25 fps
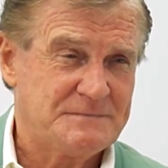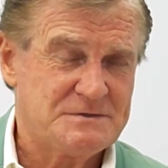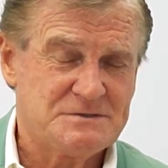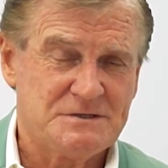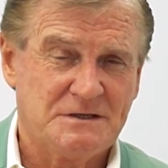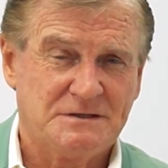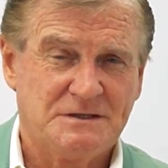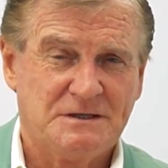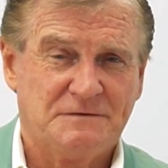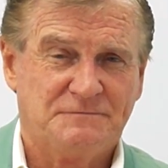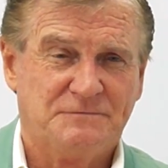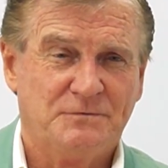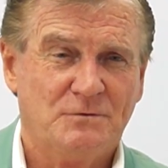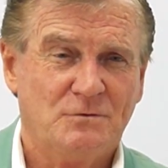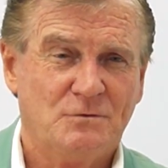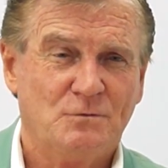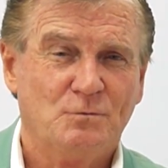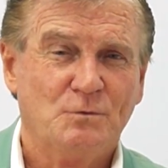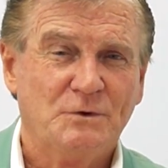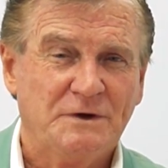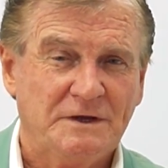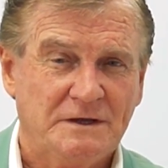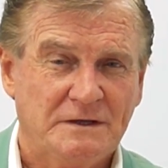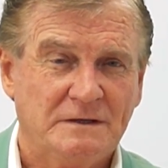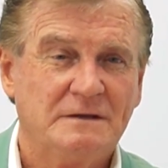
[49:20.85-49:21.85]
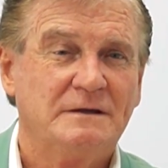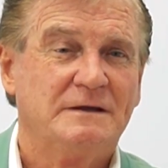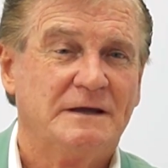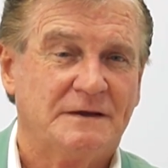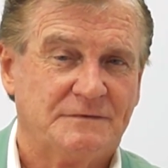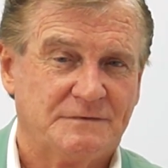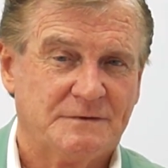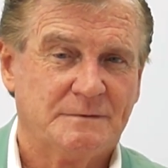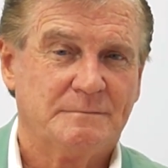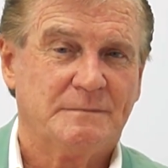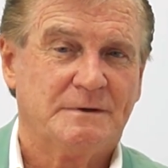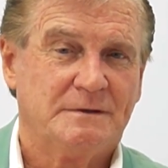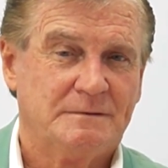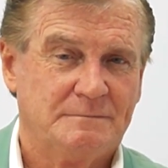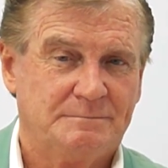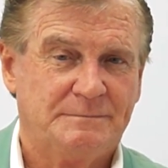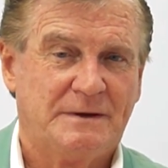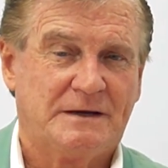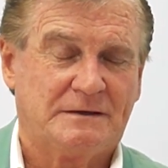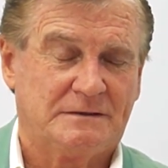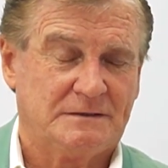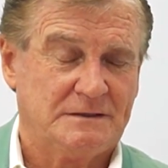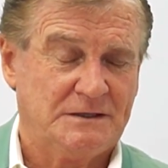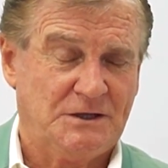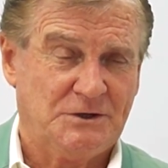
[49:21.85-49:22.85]
So therefore, we get them a
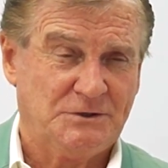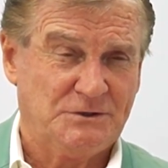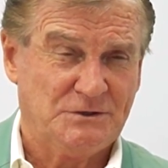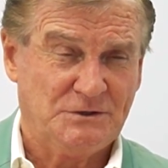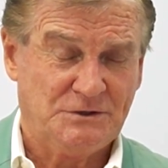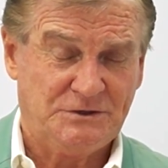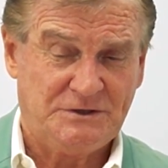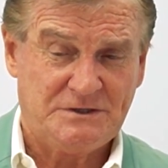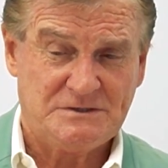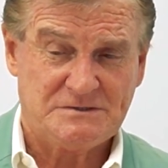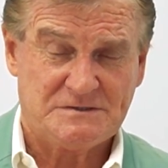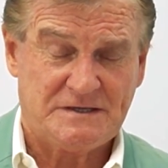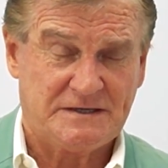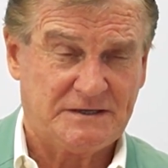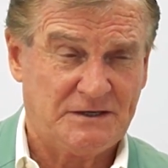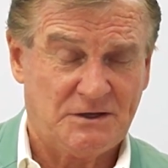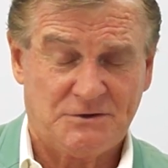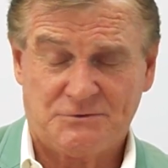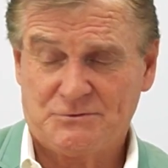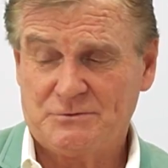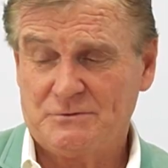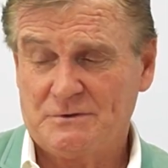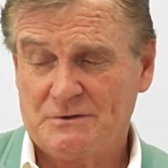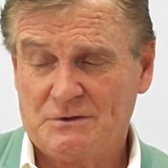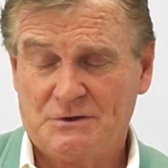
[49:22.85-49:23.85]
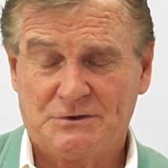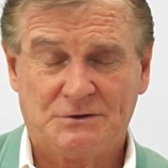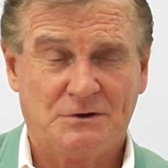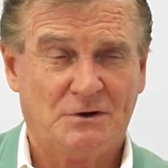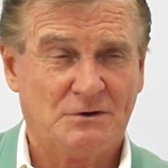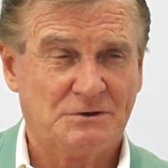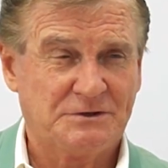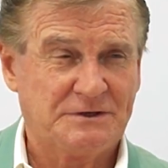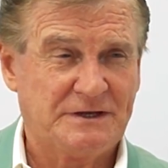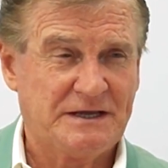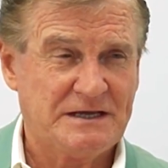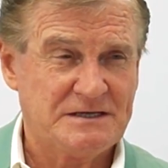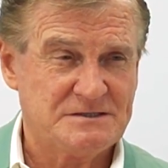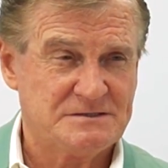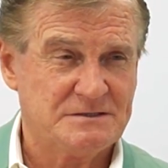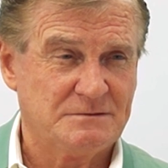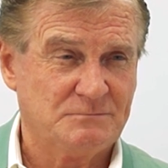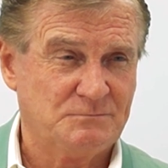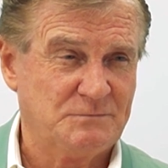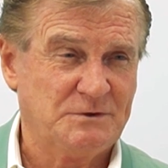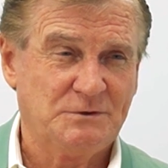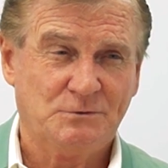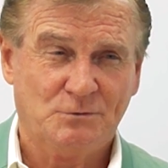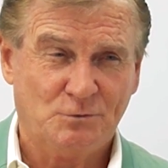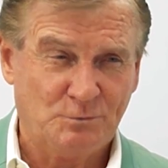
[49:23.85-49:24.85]
bucket load of leads. They go through a mm-hmm. lot of holidays,
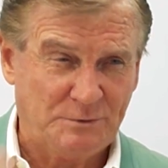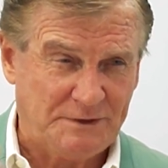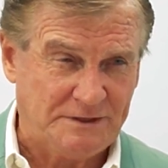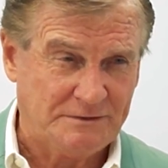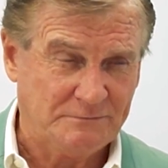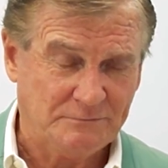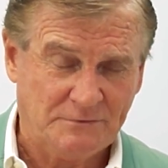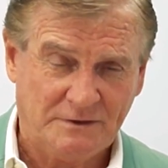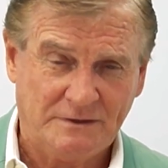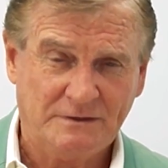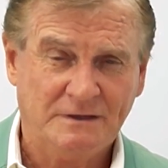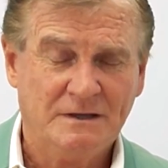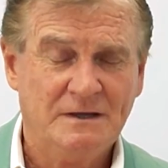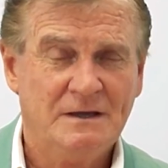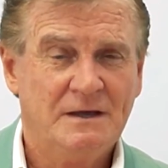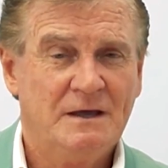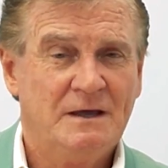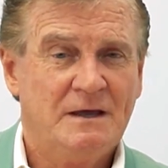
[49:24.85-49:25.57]
and we all went well.